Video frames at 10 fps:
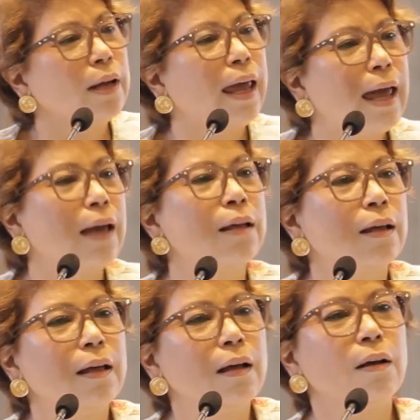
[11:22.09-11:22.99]
care,
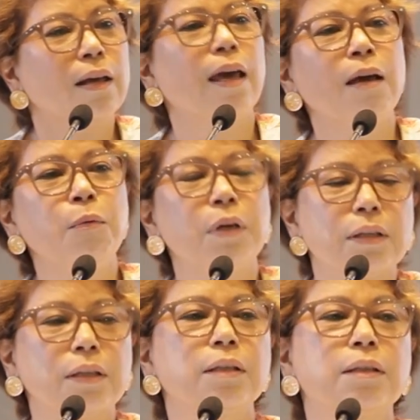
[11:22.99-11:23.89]
care
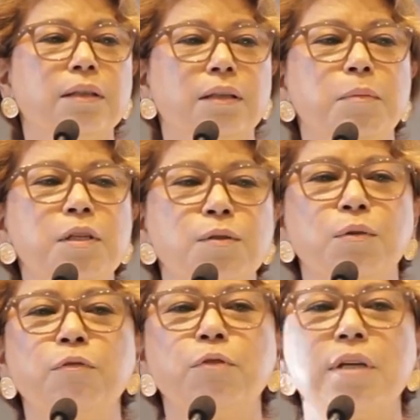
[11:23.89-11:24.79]
work means if